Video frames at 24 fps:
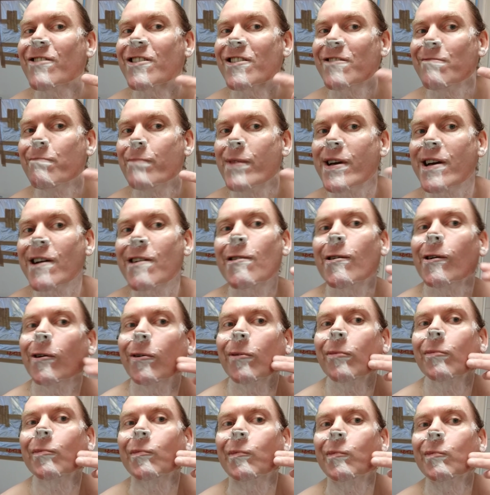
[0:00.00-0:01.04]
with a big
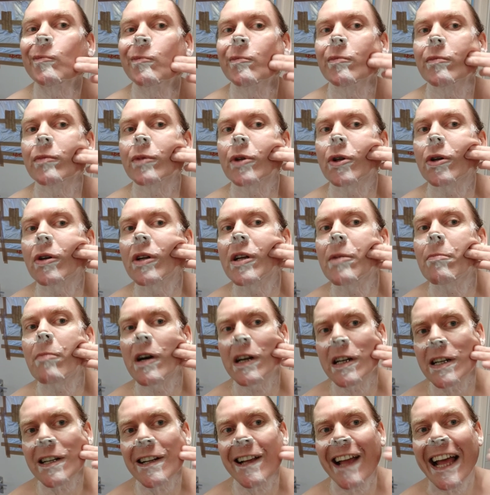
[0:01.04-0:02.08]
old beauty
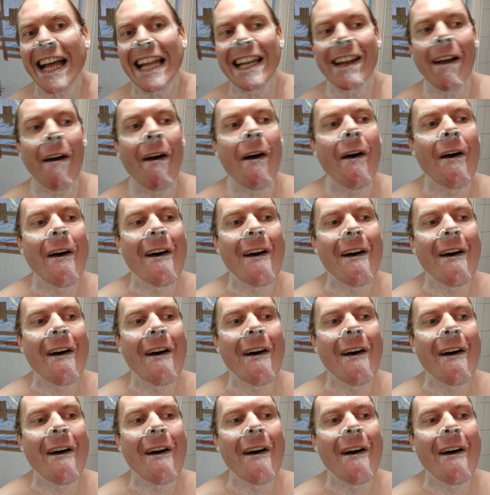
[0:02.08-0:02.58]
mark, and